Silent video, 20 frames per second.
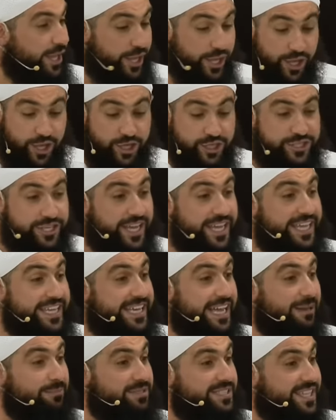So he
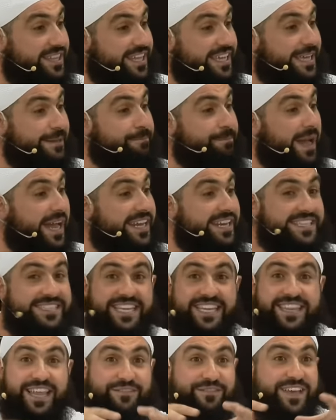comes to the companions
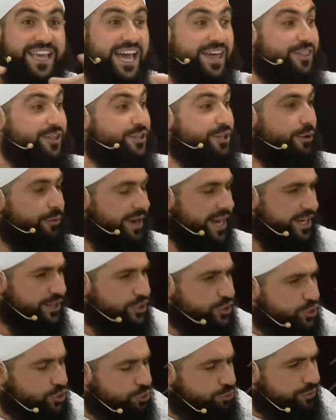and they've gathered around
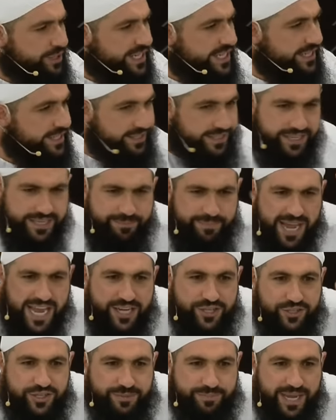a tree.
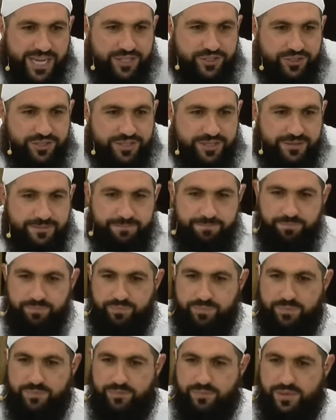Imagine, imagine.
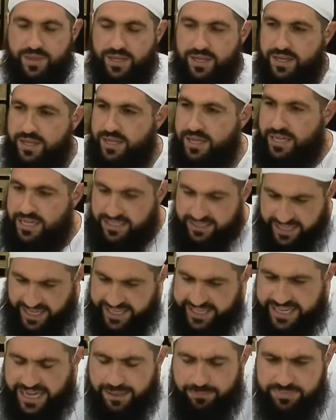So he
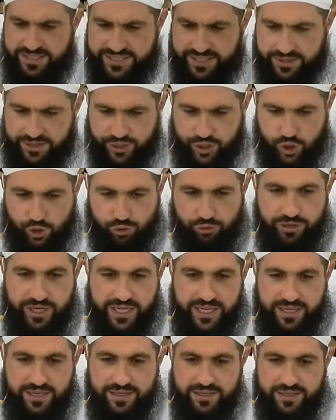comes to the
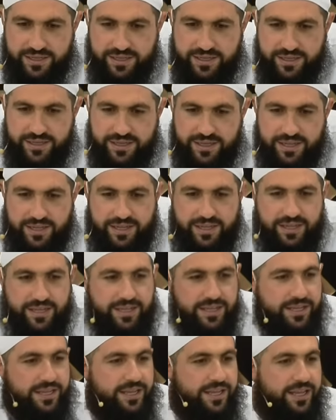tree
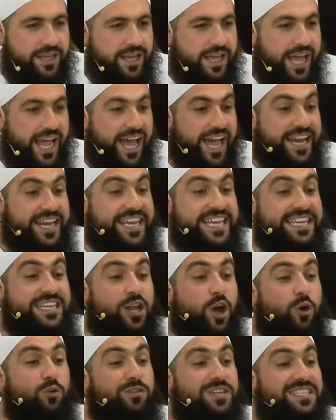and he
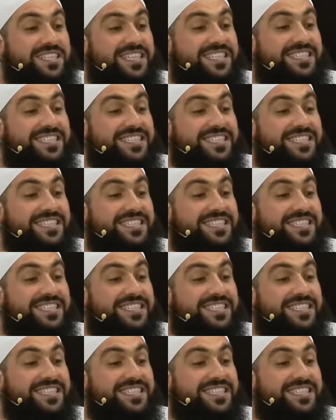notices